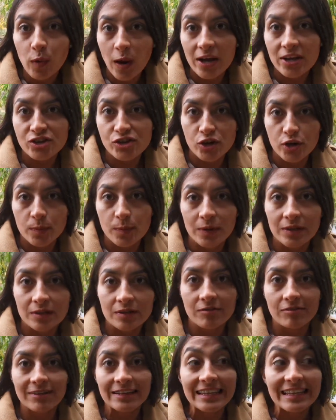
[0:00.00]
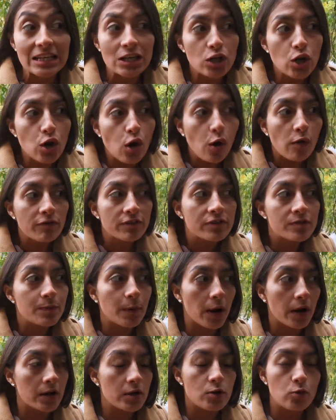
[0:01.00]
why Germans really love
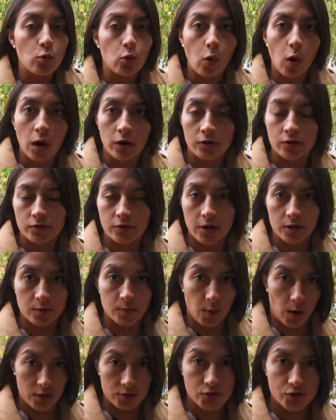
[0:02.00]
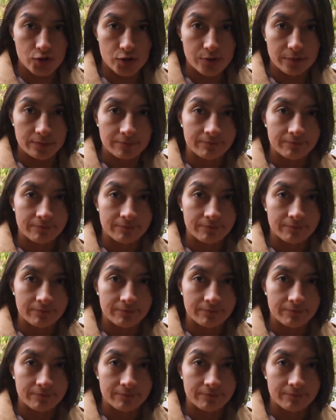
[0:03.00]
sparkling water that much.